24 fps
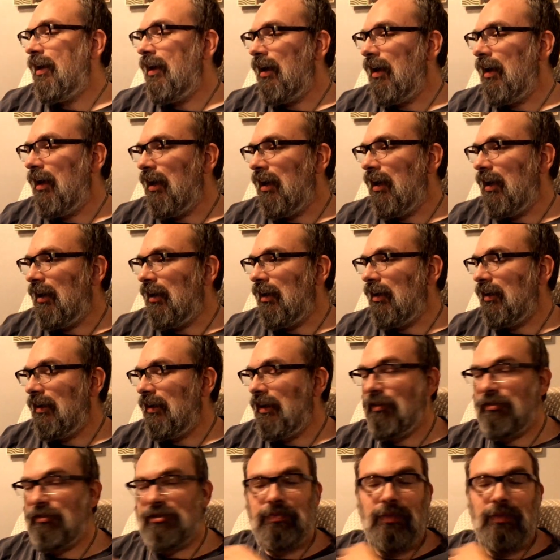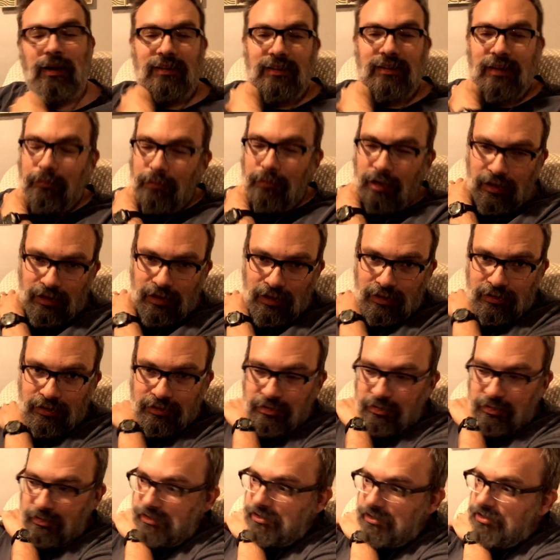And it was about time I got
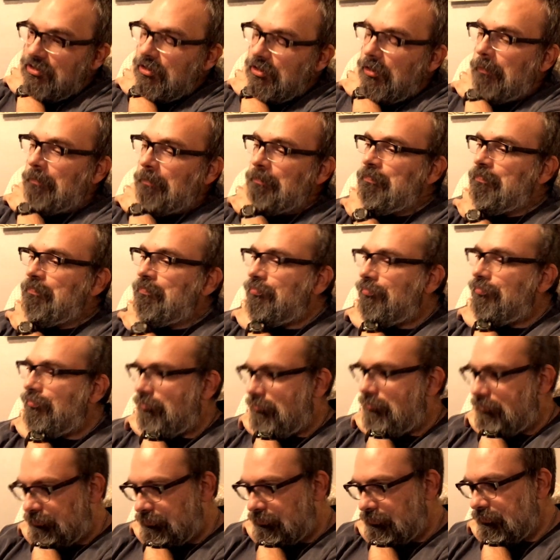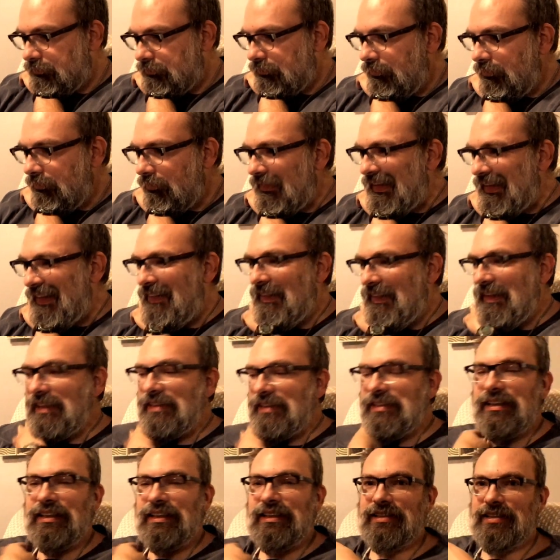to it. So
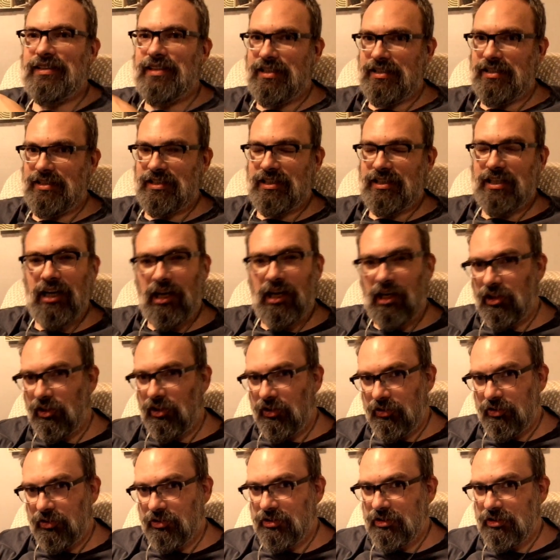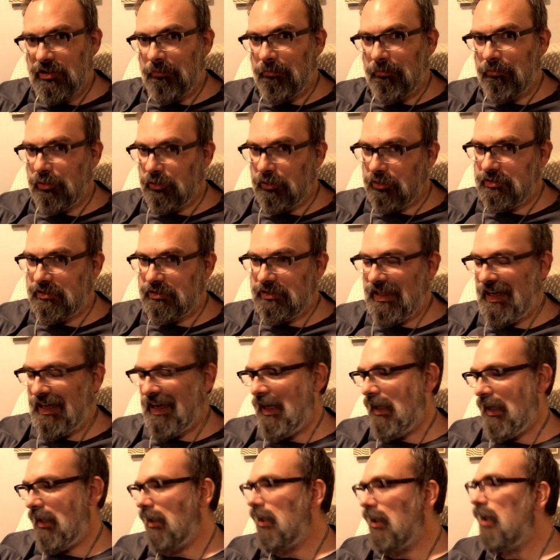this is the Scholar's Book
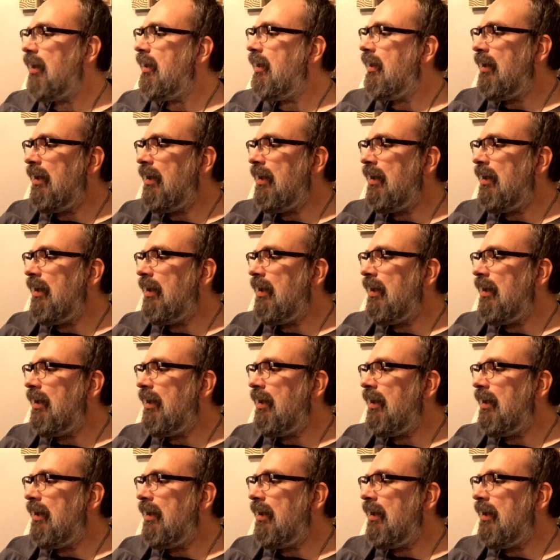Tag.